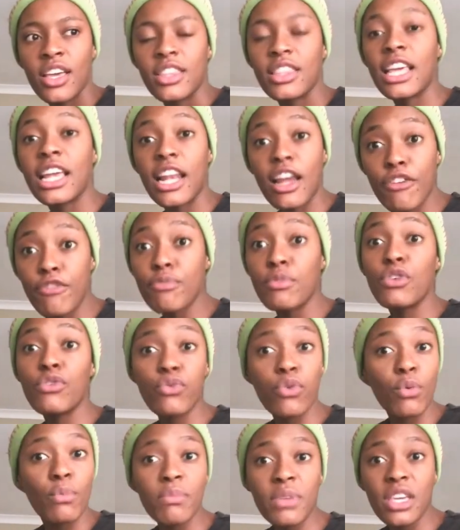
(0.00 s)
They love me
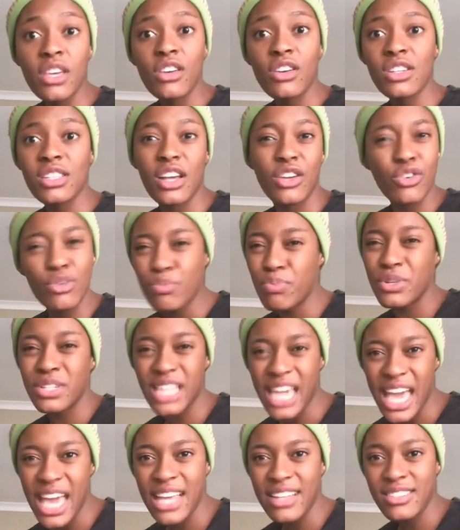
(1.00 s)
for me because I don't
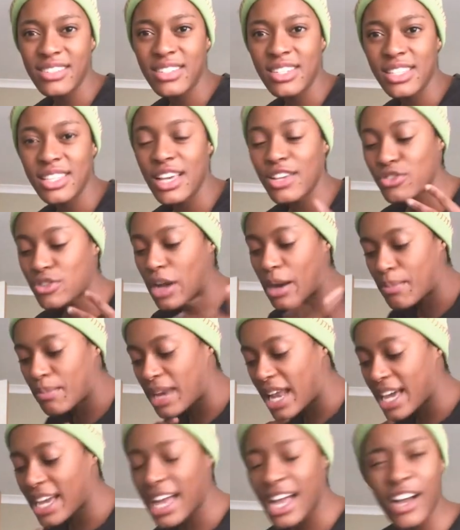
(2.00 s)
pretend. That's why
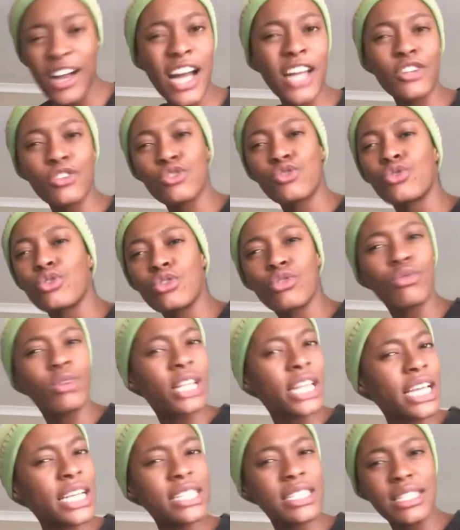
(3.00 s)
I'm like, I kind of sort of
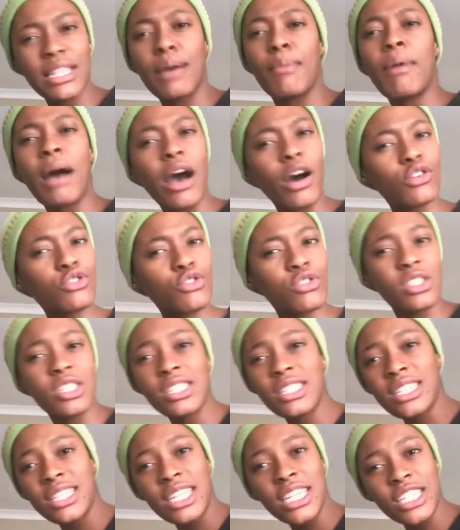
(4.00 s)
relate somehow to
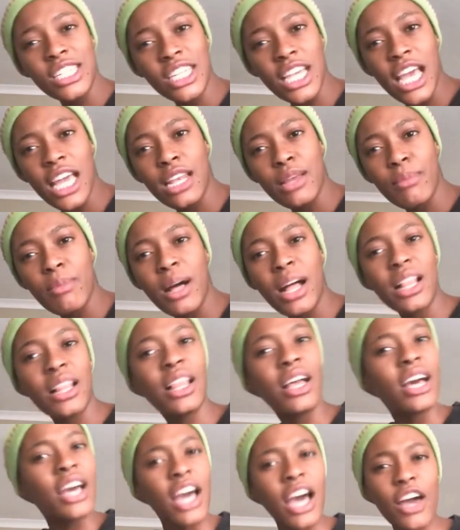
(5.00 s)
the Stitch
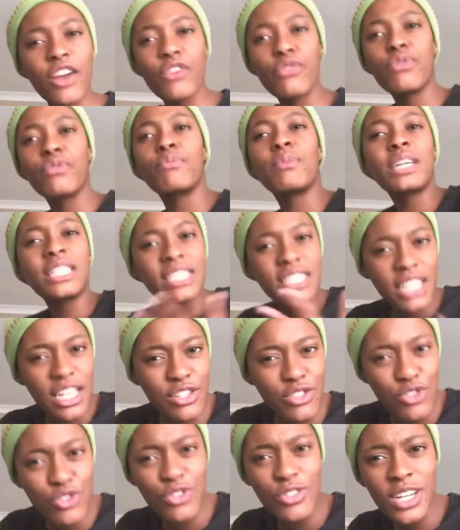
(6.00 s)
animal. I don't know if it makes
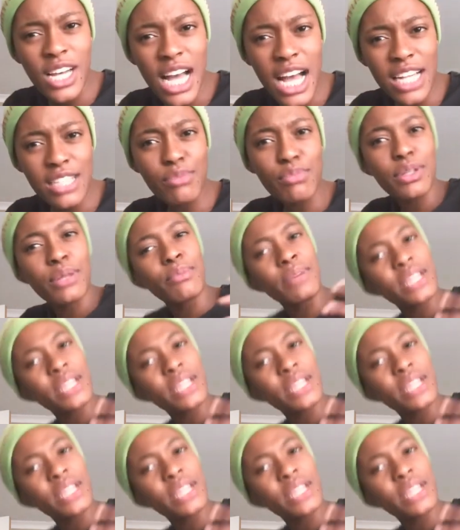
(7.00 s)
sense to you guys, but